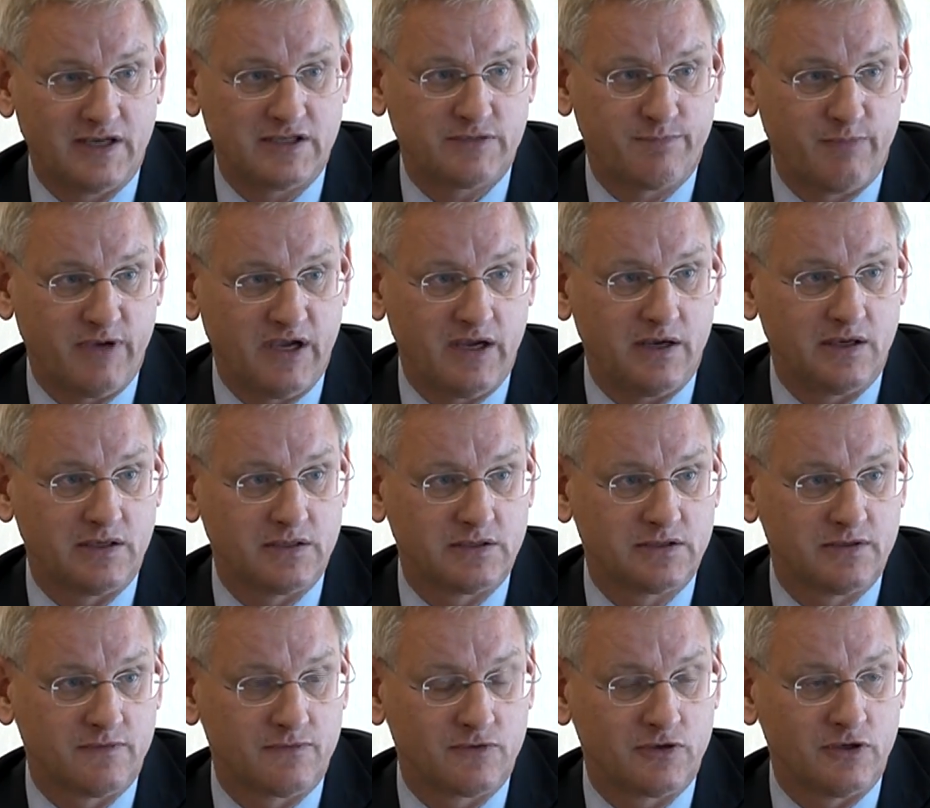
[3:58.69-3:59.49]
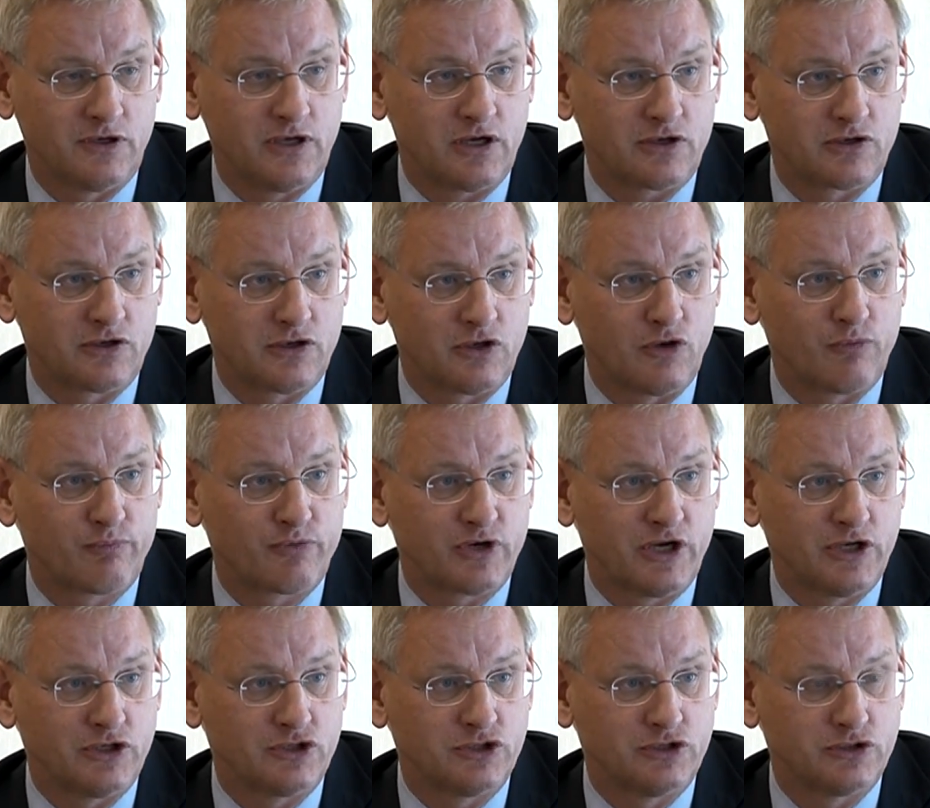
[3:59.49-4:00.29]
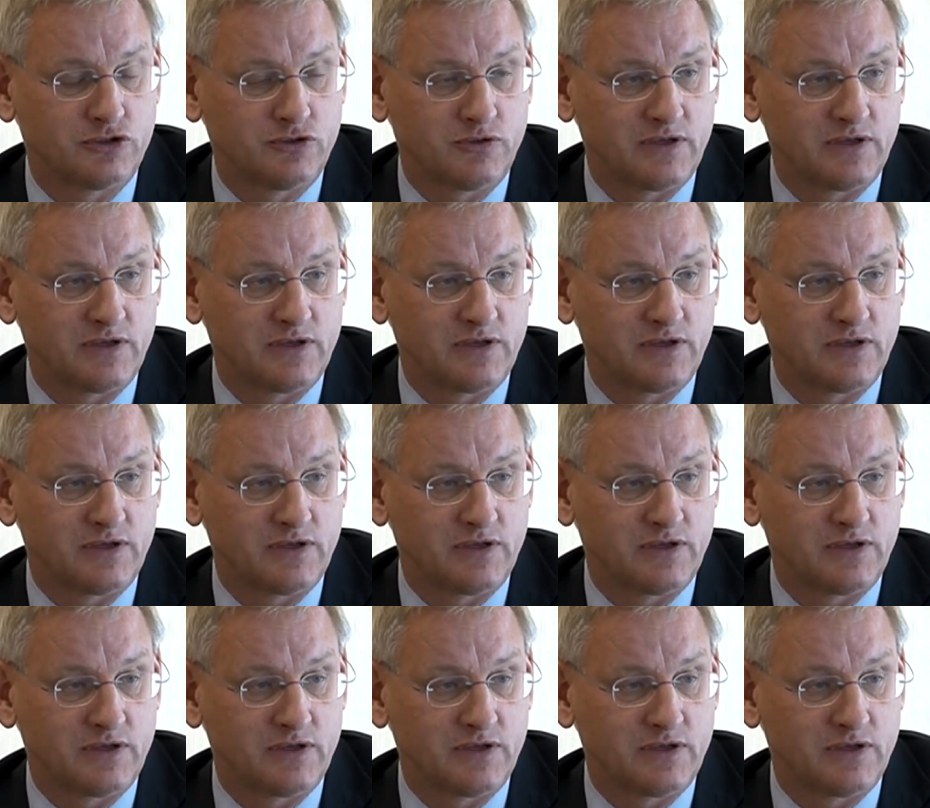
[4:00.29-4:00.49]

experience of conducting operations